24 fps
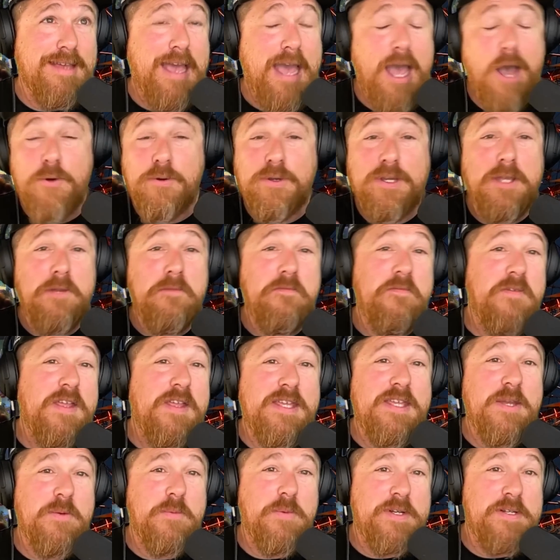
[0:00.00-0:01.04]
how
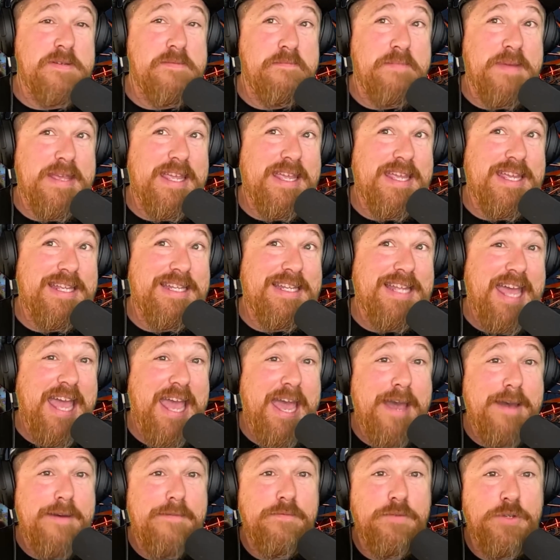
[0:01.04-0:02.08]
convenient would it be to
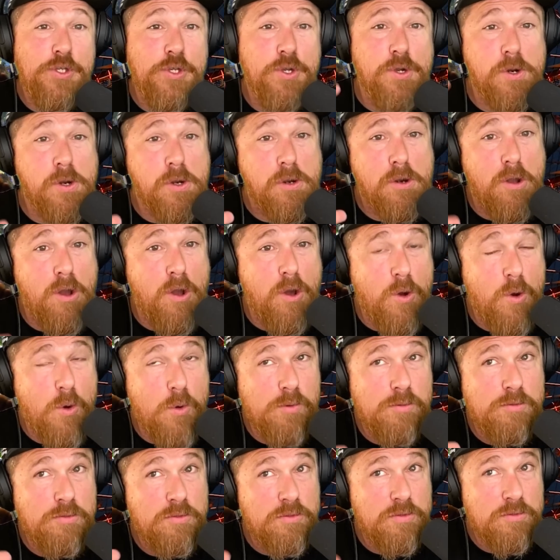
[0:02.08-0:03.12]
have your
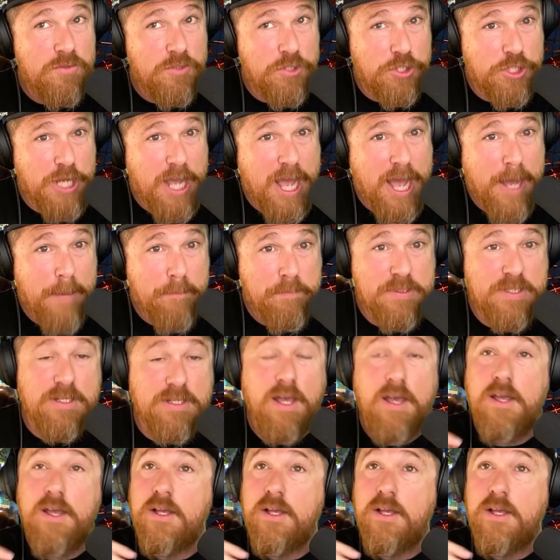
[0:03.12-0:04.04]
own shops